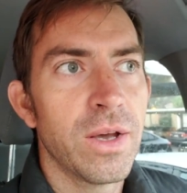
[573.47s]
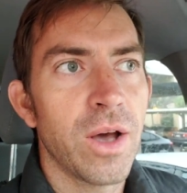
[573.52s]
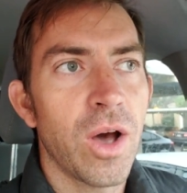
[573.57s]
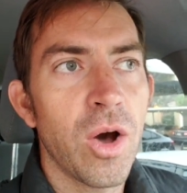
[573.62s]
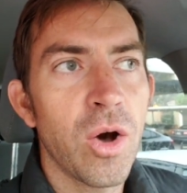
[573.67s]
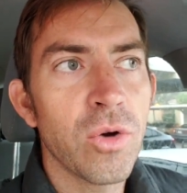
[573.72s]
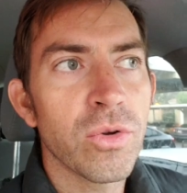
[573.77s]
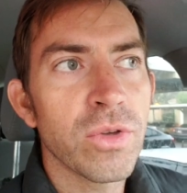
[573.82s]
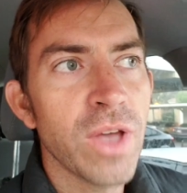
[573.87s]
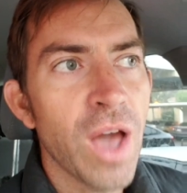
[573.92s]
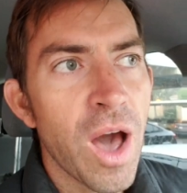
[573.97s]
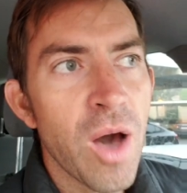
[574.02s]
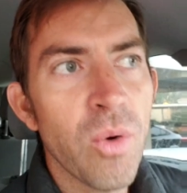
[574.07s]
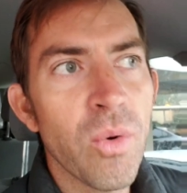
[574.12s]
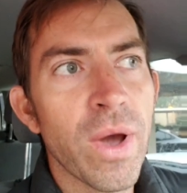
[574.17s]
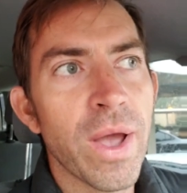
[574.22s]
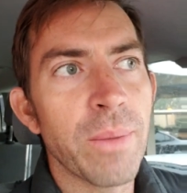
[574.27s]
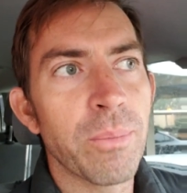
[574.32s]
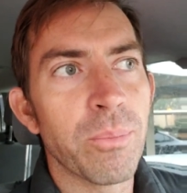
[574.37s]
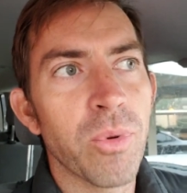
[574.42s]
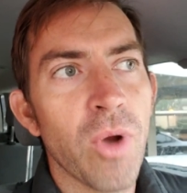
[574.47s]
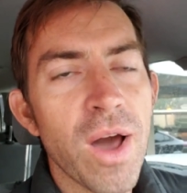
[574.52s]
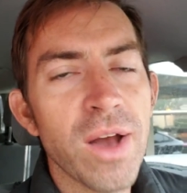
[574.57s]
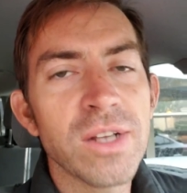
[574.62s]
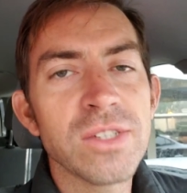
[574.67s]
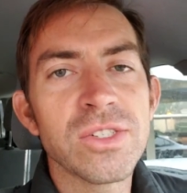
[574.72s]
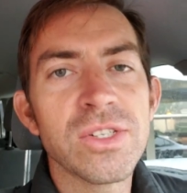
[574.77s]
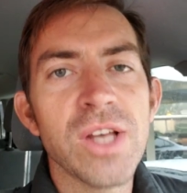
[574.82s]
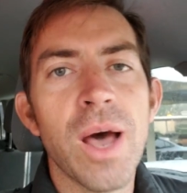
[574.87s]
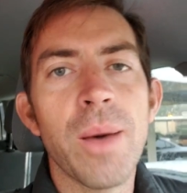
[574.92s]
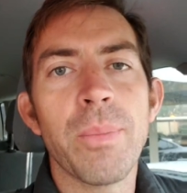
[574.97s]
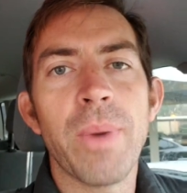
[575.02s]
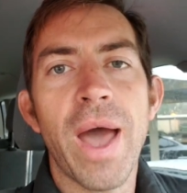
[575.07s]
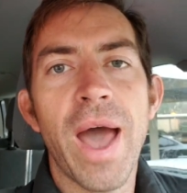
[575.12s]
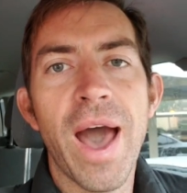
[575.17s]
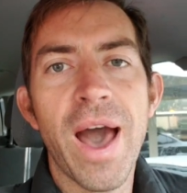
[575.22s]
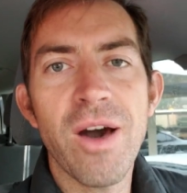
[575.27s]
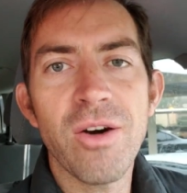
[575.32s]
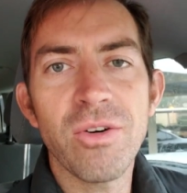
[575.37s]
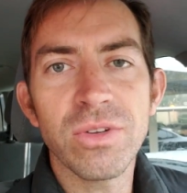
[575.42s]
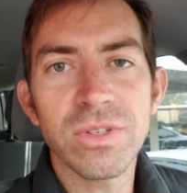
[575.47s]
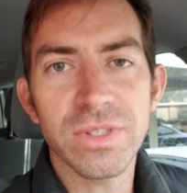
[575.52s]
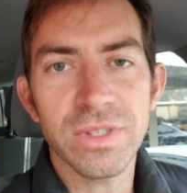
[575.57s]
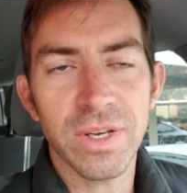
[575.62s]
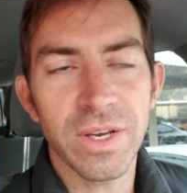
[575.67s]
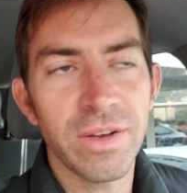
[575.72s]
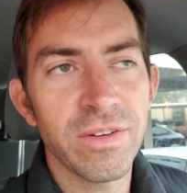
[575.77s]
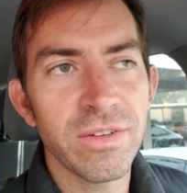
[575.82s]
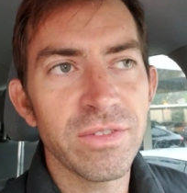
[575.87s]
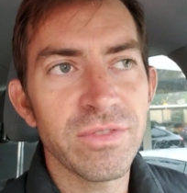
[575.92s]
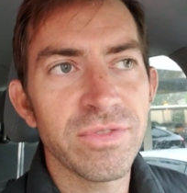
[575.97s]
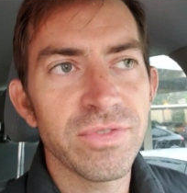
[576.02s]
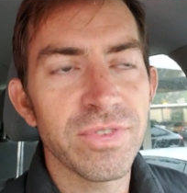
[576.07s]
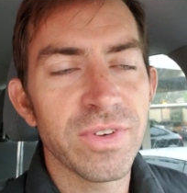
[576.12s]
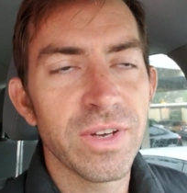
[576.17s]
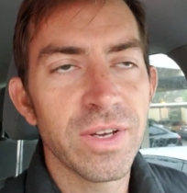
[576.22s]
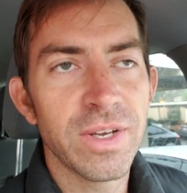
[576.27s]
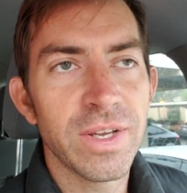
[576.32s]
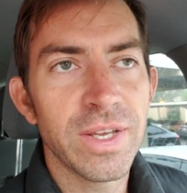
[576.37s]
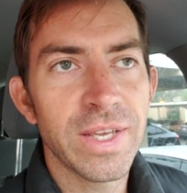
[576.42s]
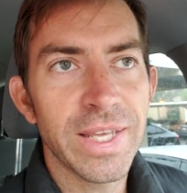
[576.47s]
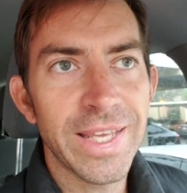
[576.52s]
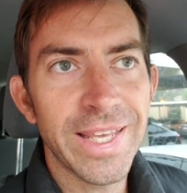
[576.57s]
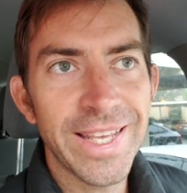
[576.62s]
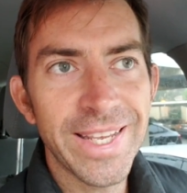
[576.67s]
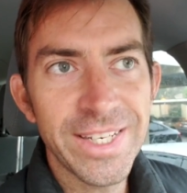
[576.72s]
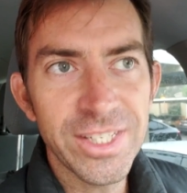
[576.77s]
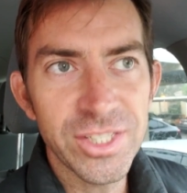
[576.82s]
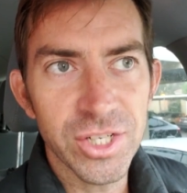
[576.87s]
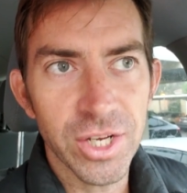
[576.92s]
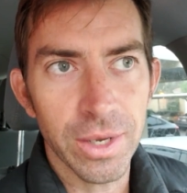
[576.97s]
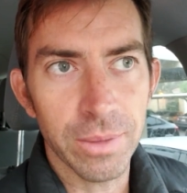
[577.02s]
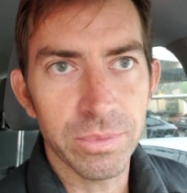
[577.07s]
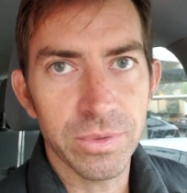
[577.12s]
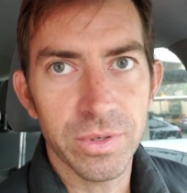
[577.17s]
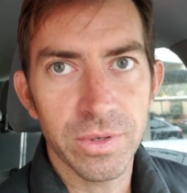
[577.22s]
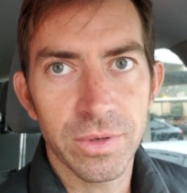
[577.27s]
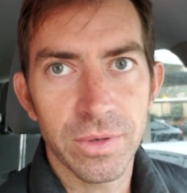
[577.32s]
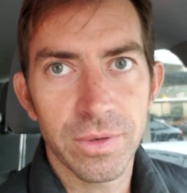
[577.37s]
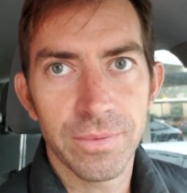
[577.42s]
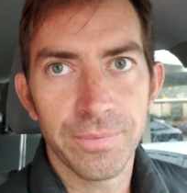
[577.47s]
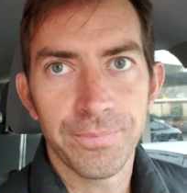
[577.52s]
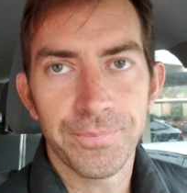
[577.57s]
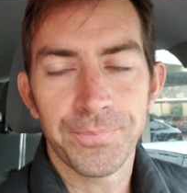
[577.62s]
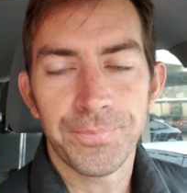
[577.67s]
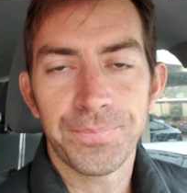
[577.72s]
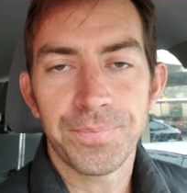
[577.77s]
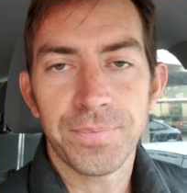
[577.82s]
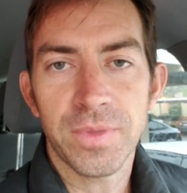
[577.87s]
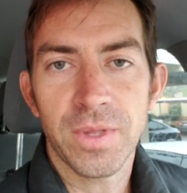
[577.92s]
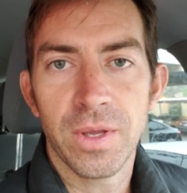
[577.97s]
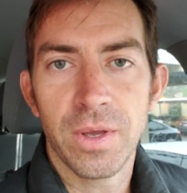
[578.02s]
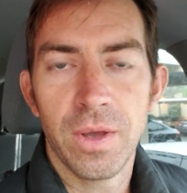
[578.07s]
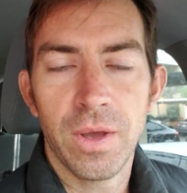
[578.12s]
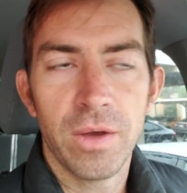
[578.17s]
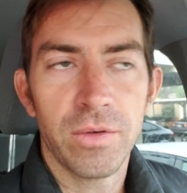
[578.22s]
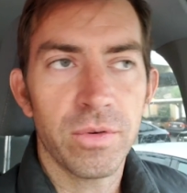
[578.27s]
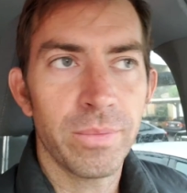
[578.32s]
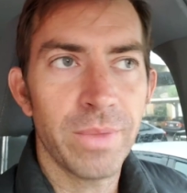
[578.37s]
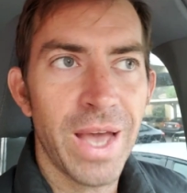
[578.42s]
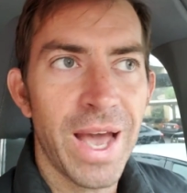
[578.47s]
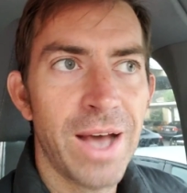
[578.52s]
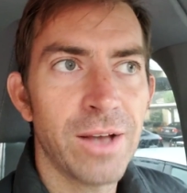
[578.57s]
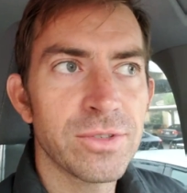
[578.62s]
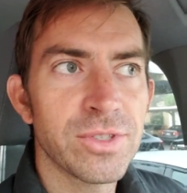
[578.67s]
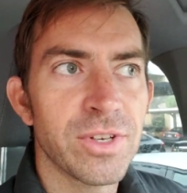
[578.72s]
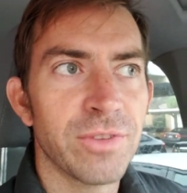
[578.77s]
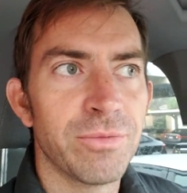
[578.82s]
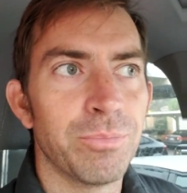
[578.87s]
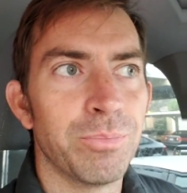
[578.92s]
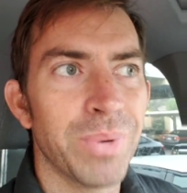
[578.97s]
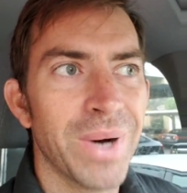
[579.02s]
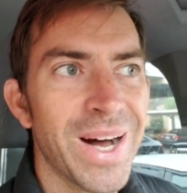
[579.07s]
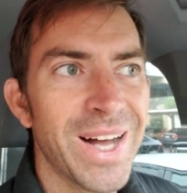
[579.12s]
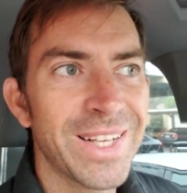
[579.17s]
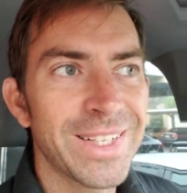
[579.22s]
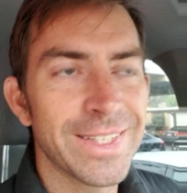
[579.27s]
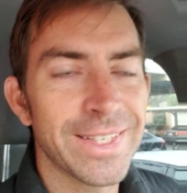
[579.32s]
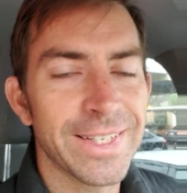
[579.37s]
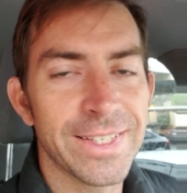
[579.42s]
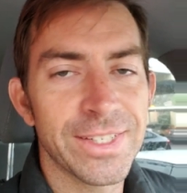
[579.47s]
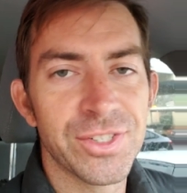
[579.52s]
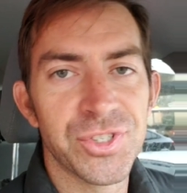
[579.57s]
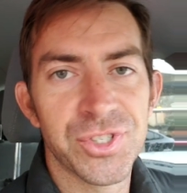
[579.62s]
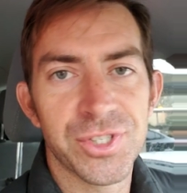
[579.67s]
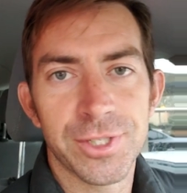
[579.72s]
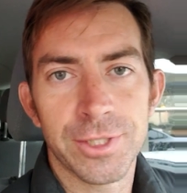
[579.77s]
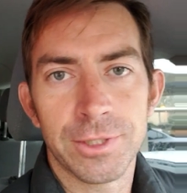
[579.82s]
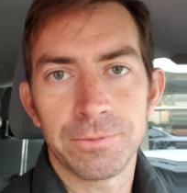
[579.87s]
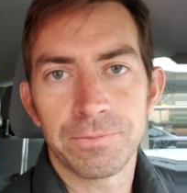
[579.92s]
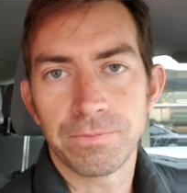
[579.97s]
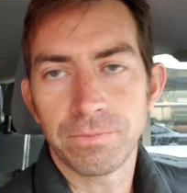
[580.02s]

Oh, Yahweh brought us up out of Egypt, from the house of bondage.